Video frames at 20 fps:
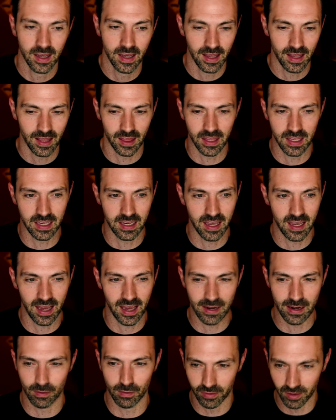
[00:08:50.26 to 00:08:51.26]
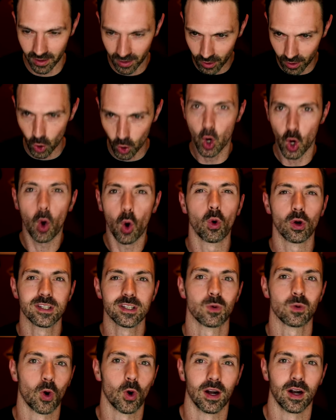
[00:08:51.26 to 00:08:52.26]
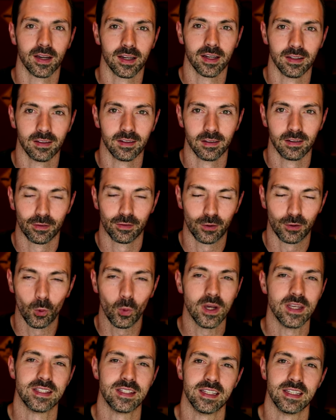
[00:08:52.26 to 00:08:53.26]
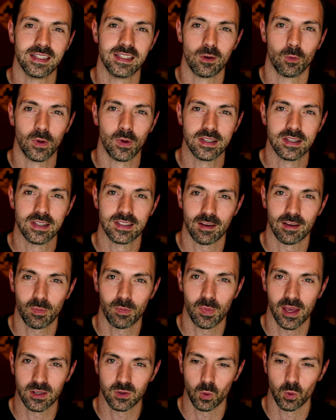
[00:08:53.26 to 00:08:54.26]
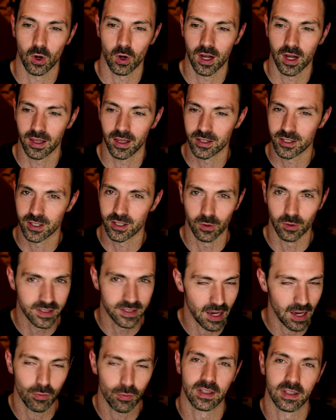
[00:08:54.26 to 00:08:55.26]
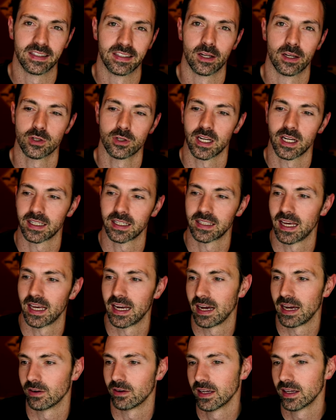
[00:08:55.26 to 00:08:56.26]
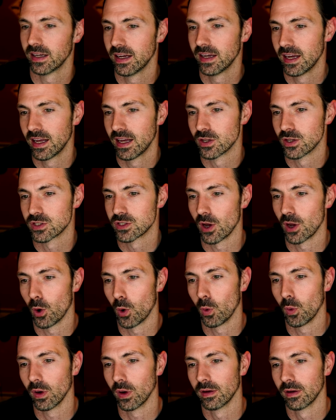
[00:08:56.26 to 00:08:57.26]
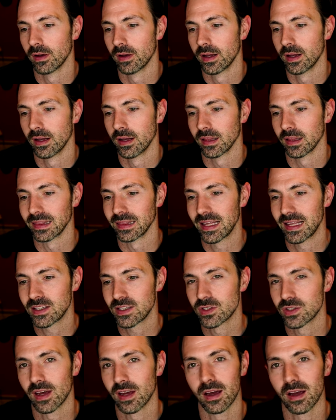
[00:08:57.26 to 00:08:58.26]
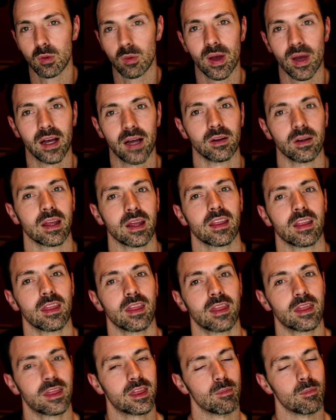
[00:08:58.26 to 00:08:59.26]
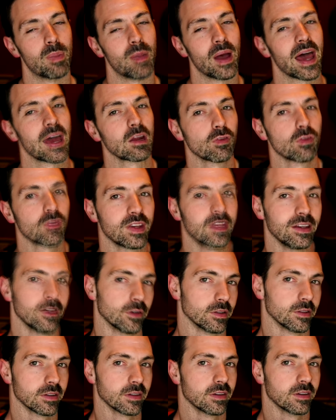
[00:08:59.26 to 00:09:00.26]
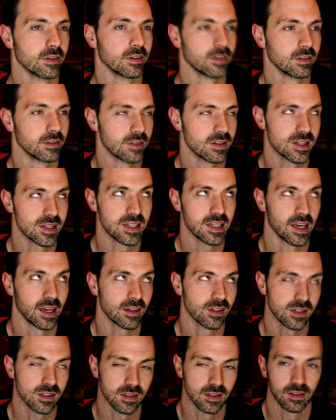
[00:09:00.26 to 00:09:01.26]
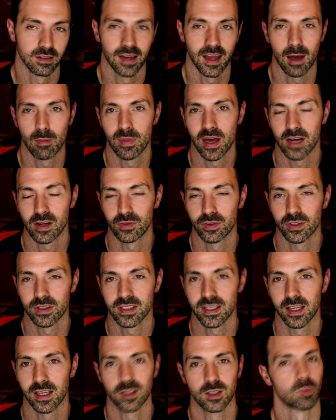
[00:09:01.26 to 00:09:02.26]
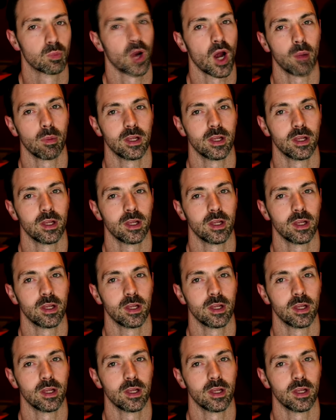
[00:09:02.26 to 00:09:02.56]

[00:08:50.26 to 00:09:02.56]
the kind of coursework for Wheezy, Wheezy's FPS War College so definitely go check that out so let's talk about the Battlefield 6 not Battlefield 6 probably